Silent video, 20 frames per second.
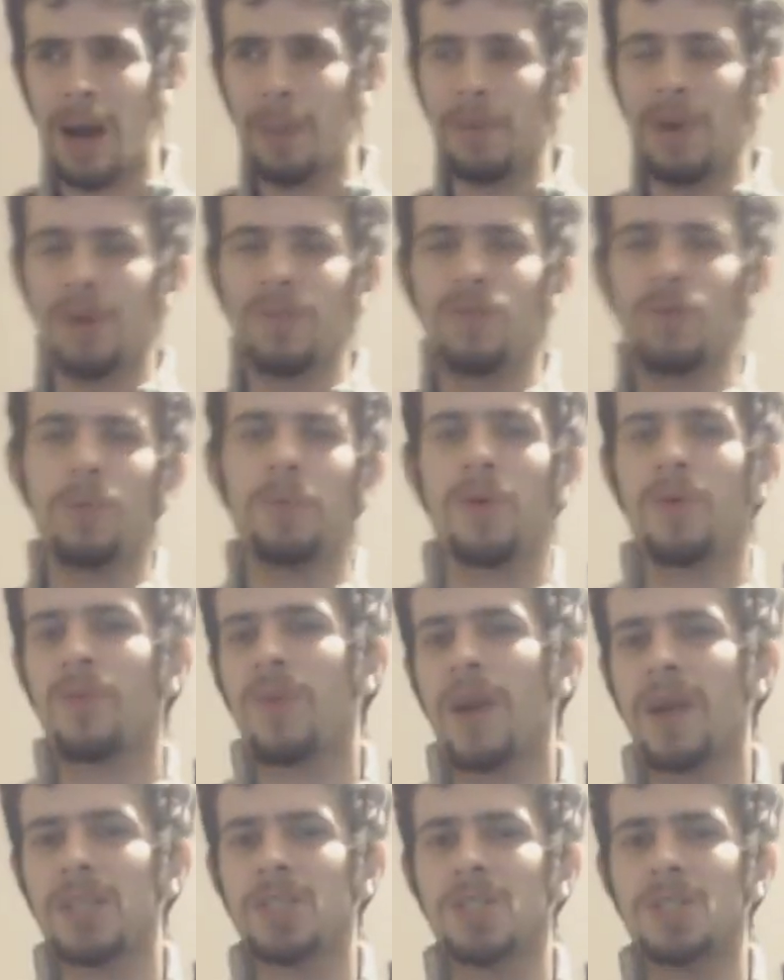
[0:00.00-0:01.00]
couple of group of
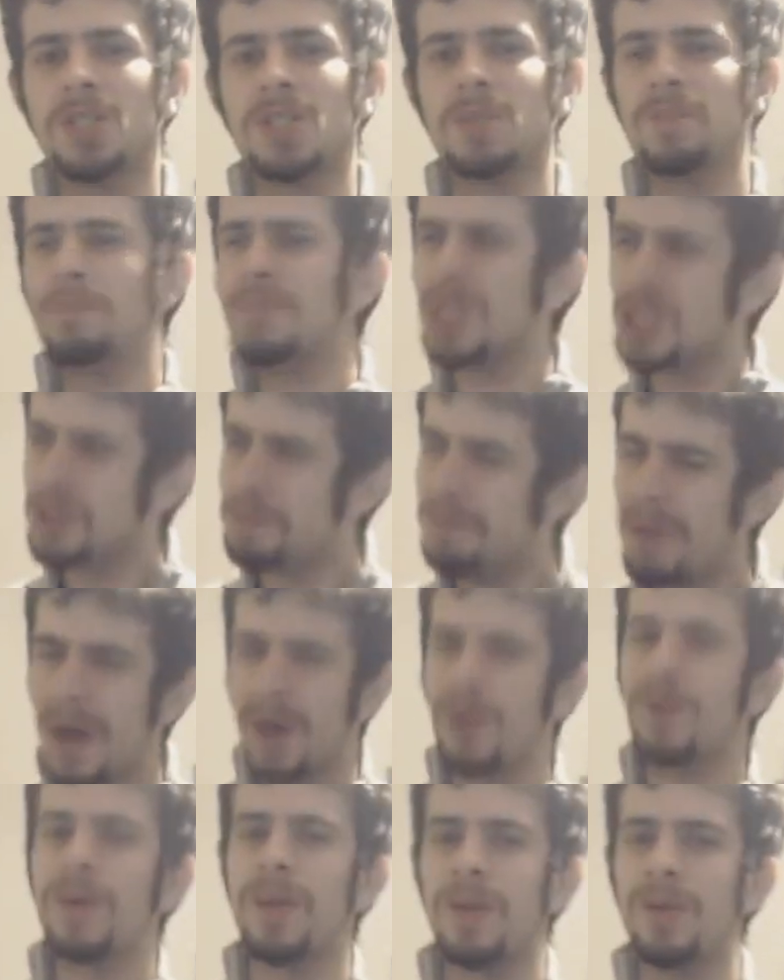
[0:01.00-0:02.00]
questions much
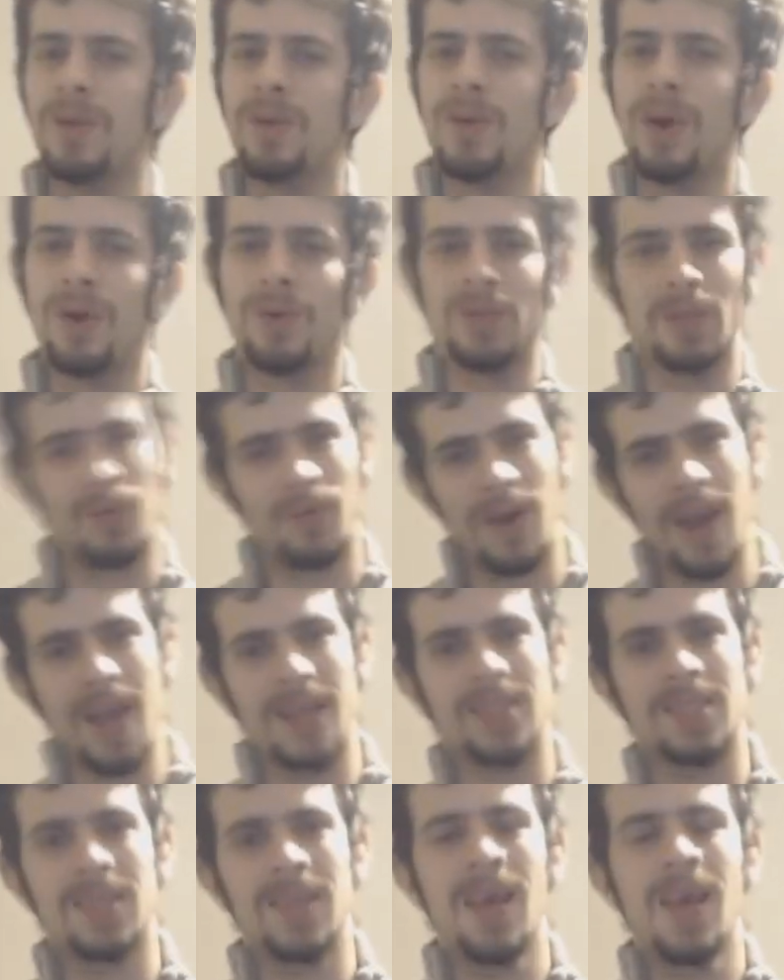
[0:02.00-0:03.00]
better than the
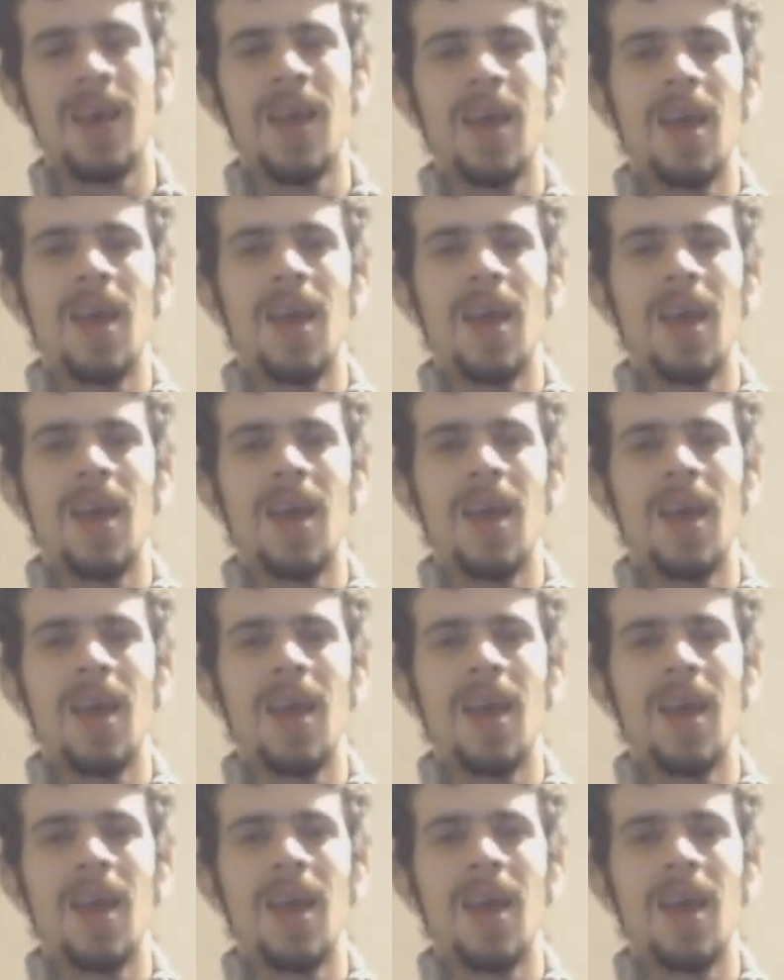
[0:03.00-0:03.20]
rest.